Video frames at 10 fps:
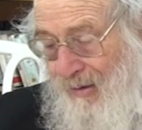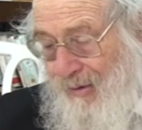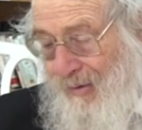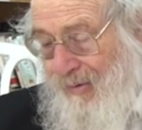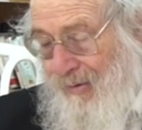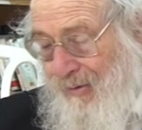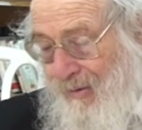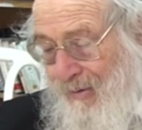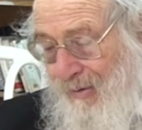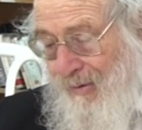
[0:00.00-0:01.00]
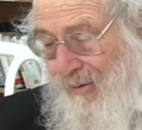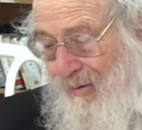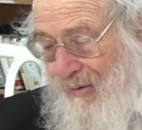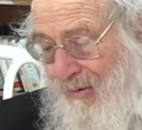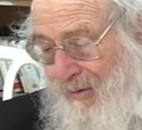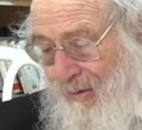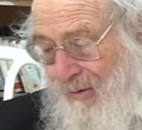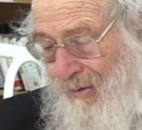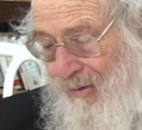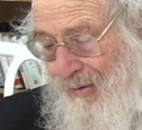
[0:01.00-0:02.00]
or uncooked salad
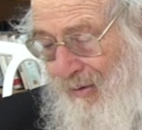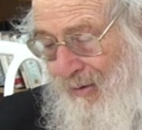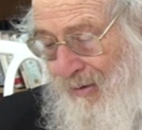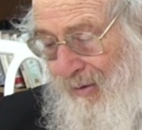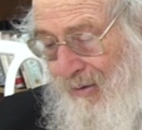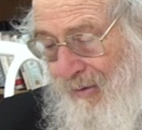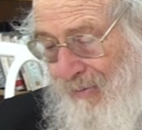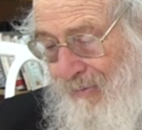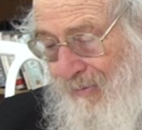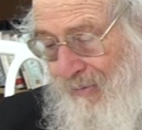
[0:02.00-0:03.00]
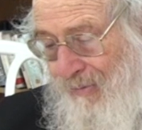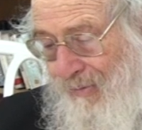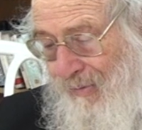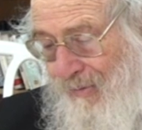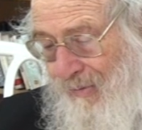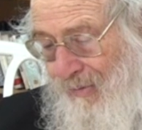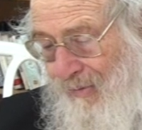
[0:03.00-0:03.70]
or hot meat on kuchen.